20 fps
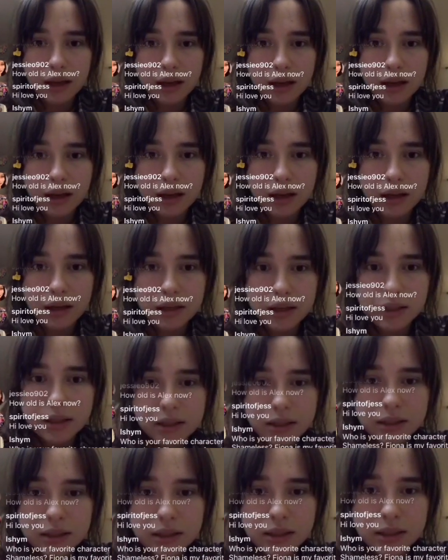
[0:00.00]
Hello,
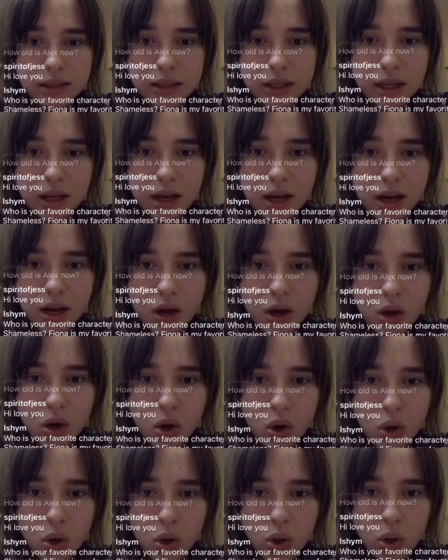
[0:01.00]
Canada.
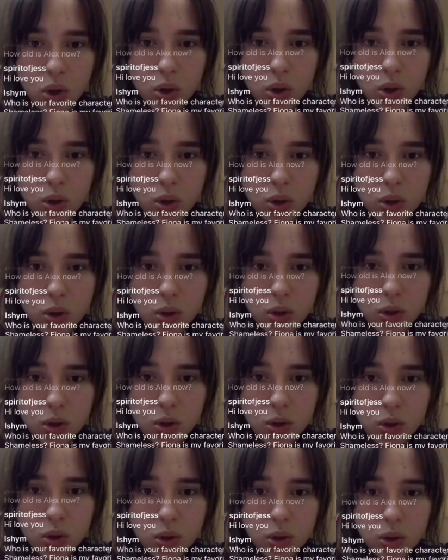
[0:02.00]

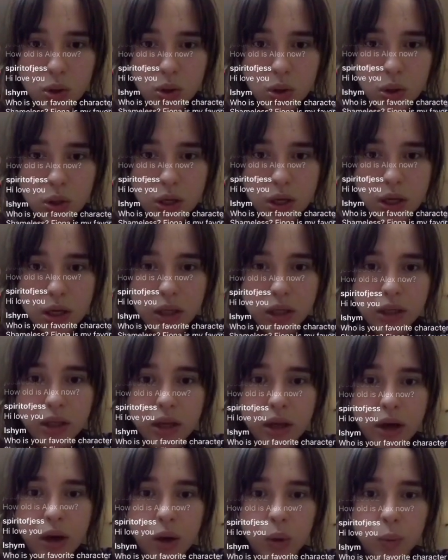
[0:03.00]
Hello.
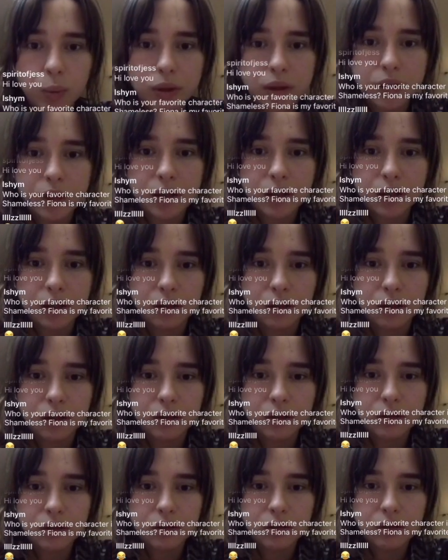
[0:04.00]

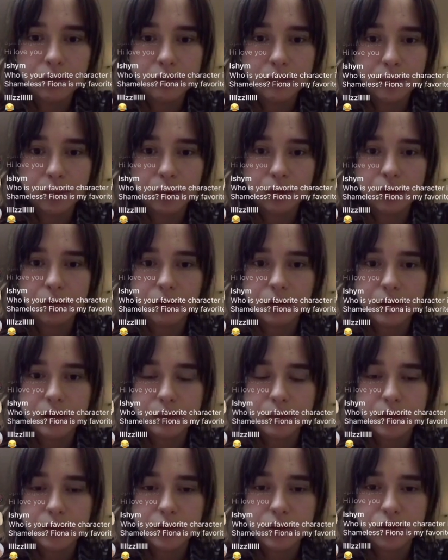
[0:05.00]
No, we didn't
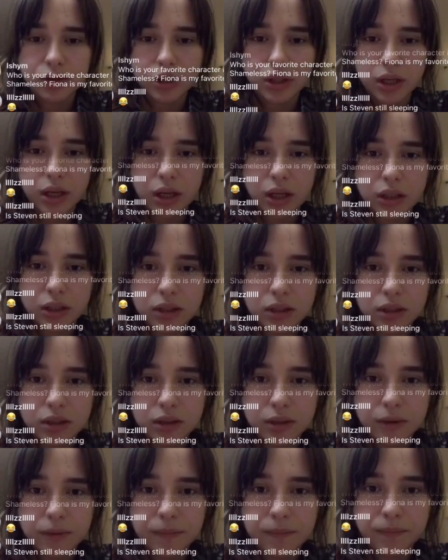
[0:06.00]
put
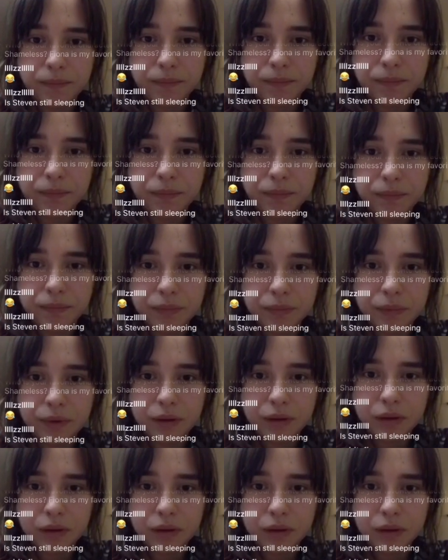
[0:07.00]
Christmas tree yet.